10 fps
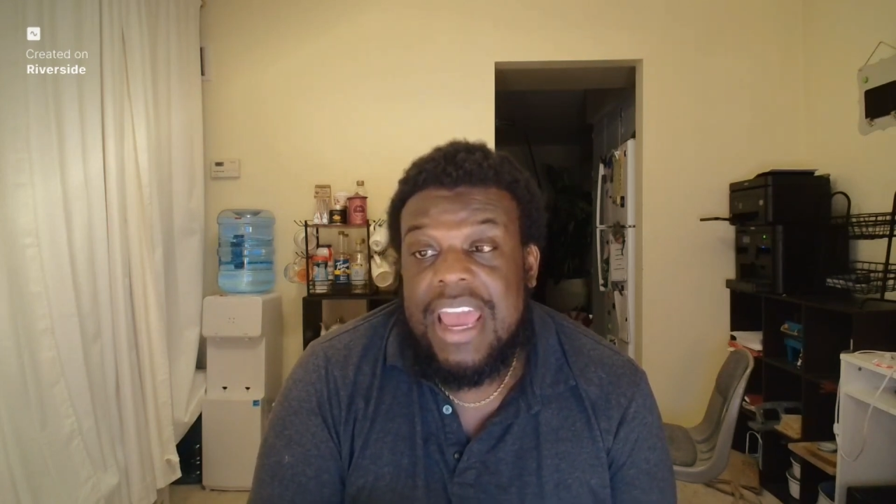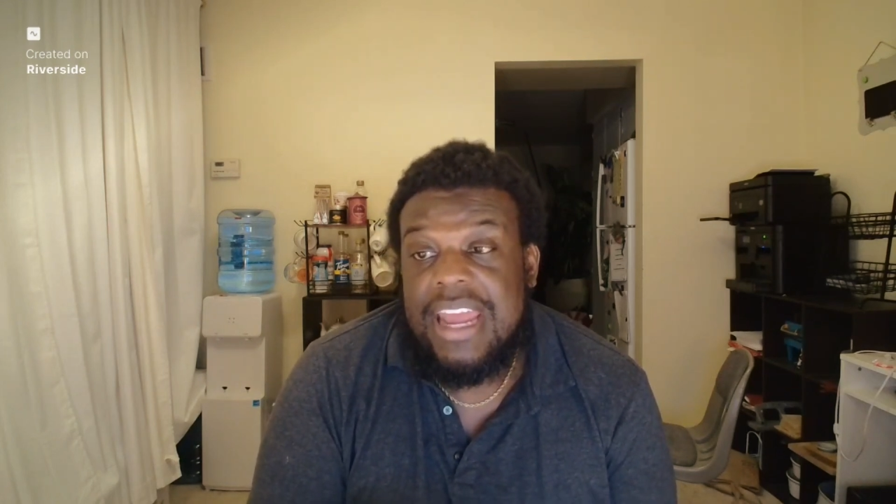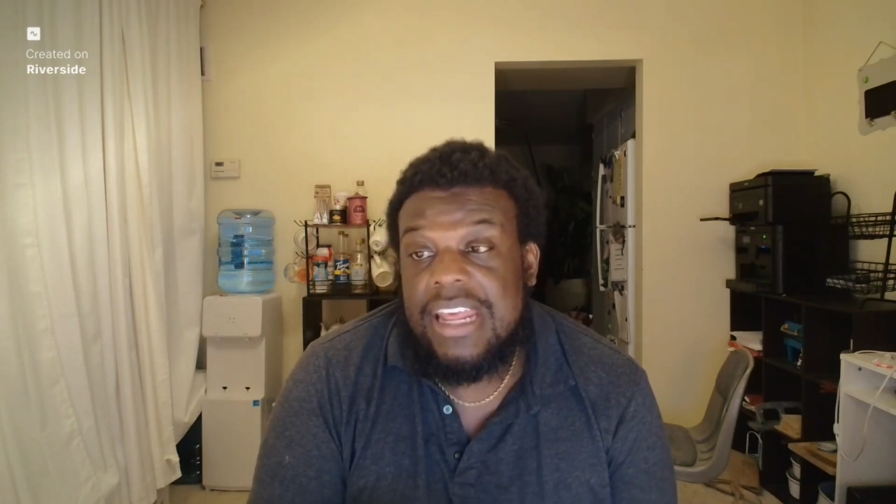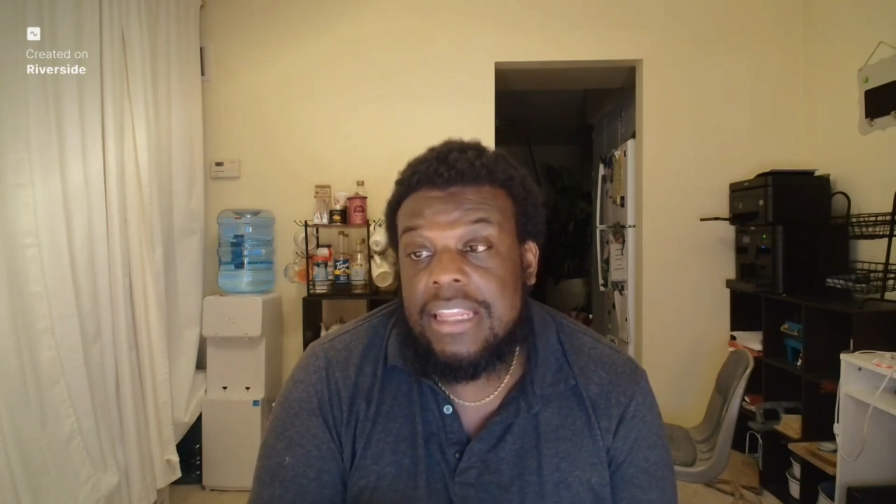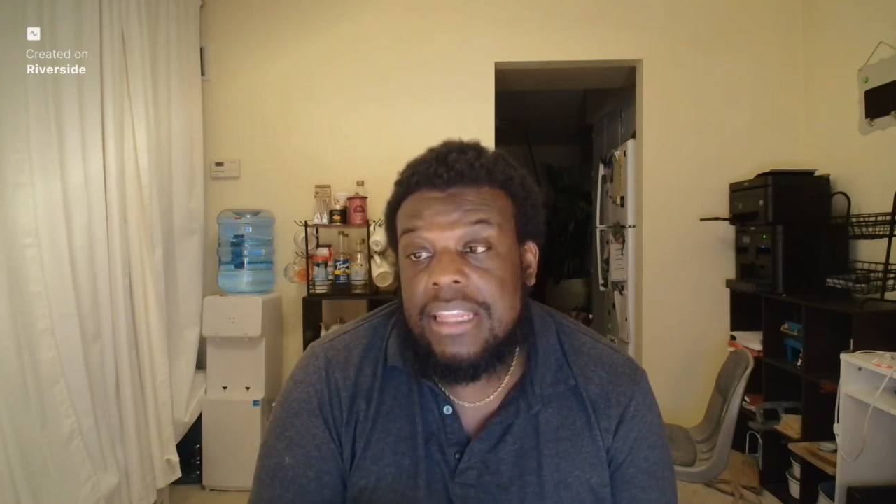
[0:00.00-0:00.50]

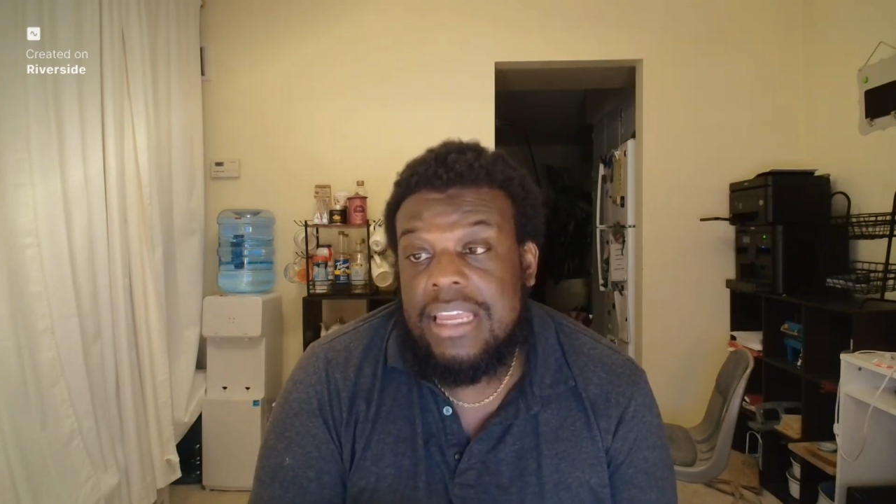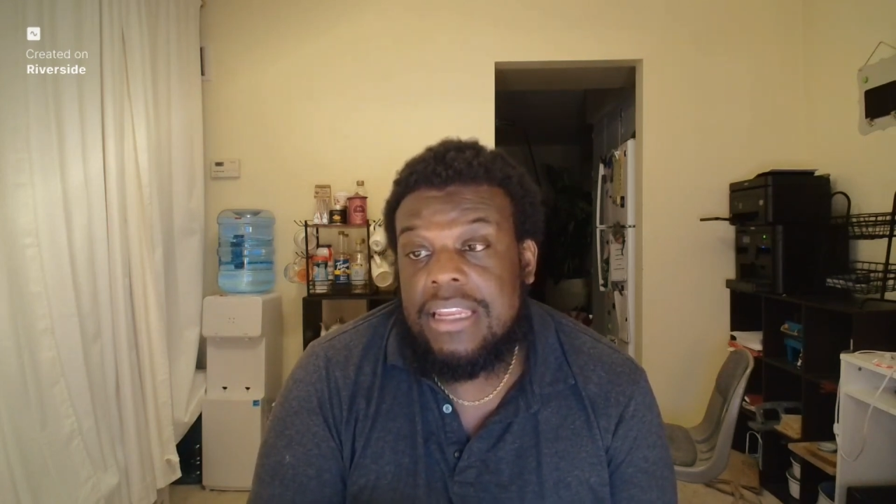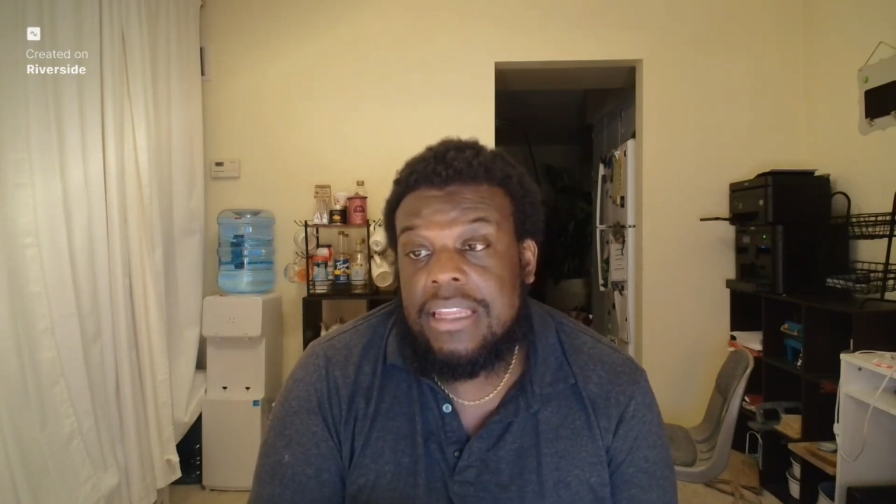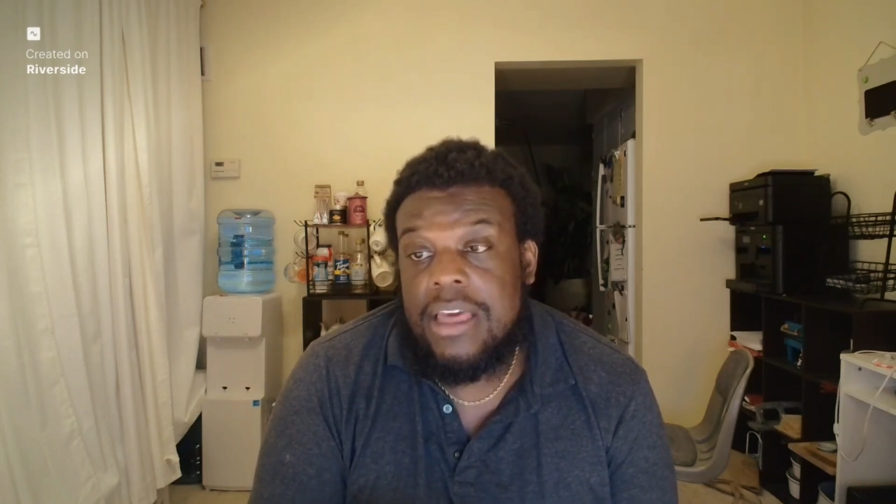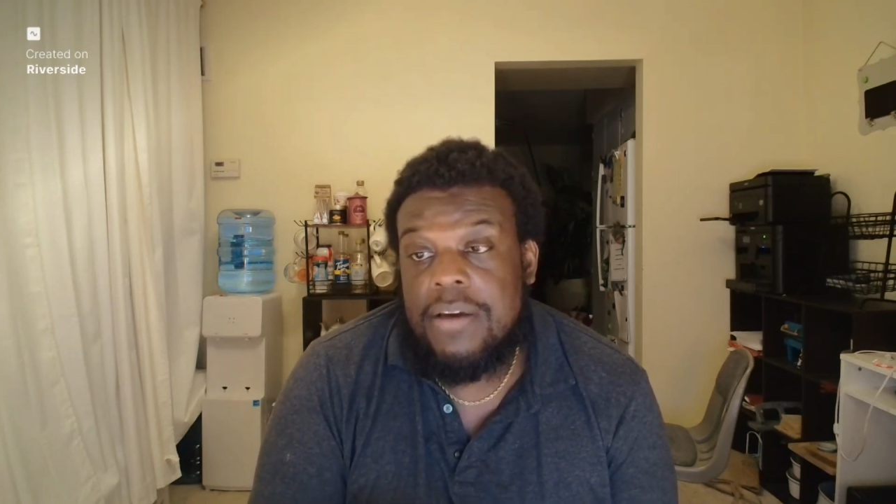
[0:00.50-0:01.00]
an
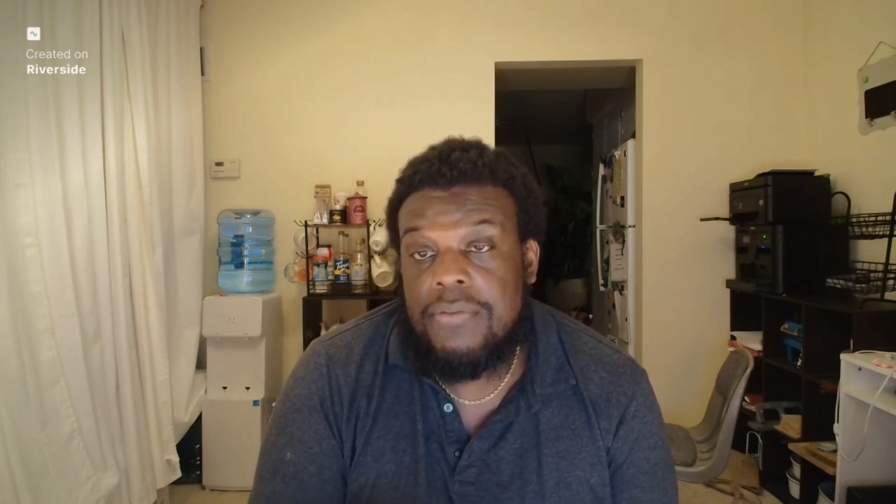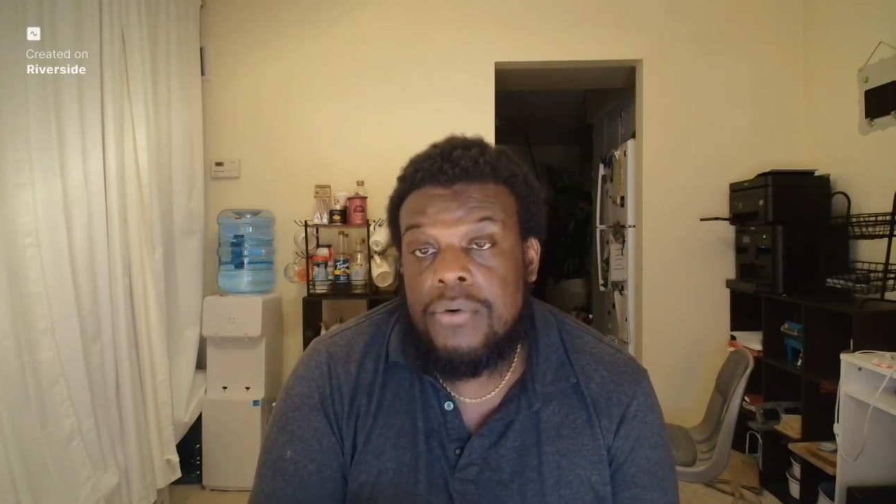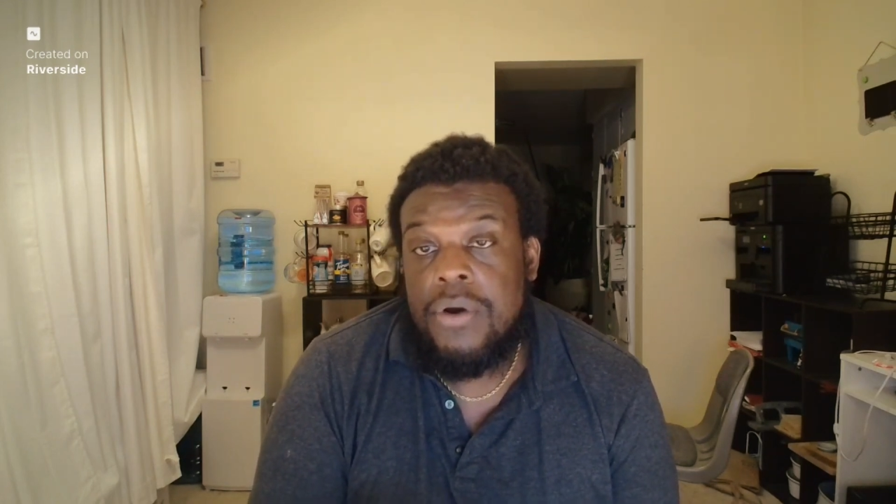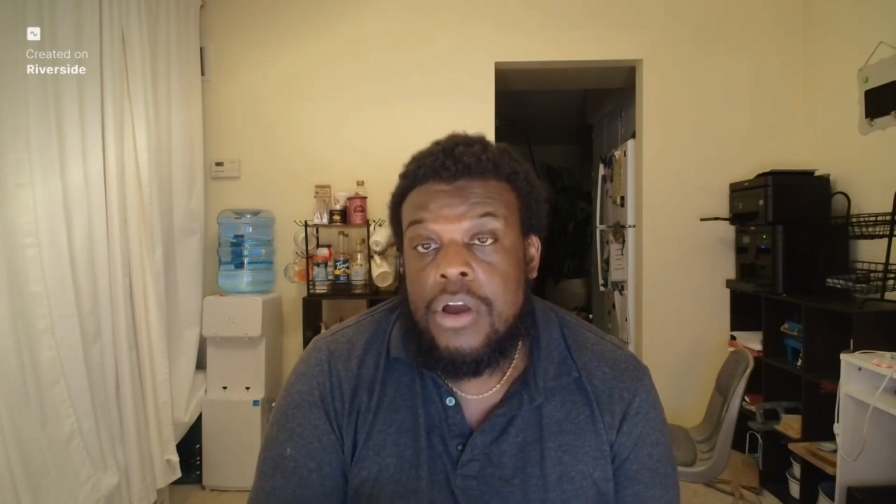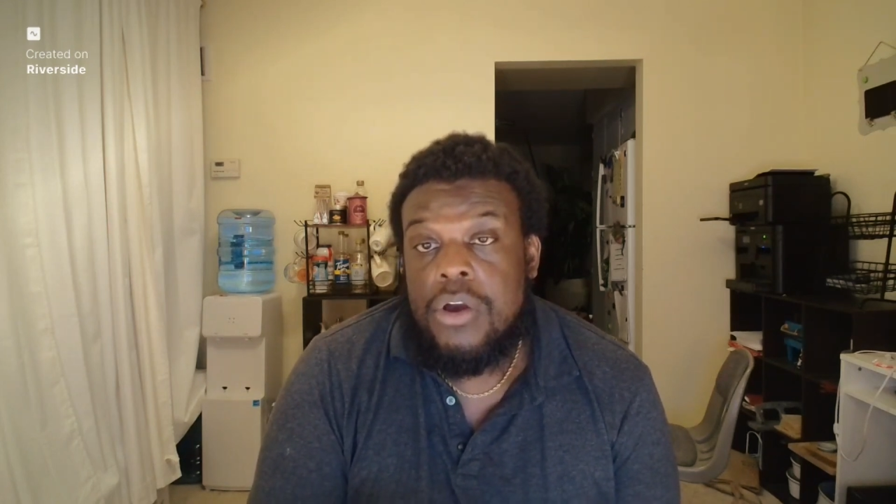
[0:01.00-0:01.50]
elite
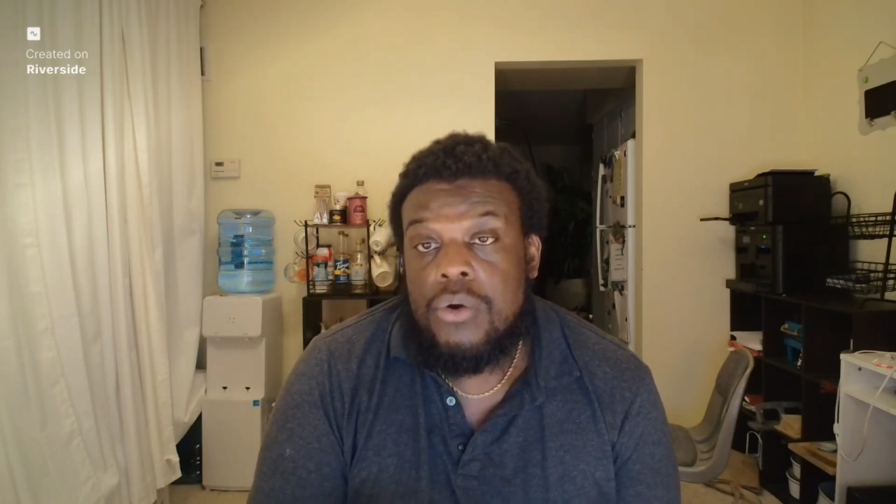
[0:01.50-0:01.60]
level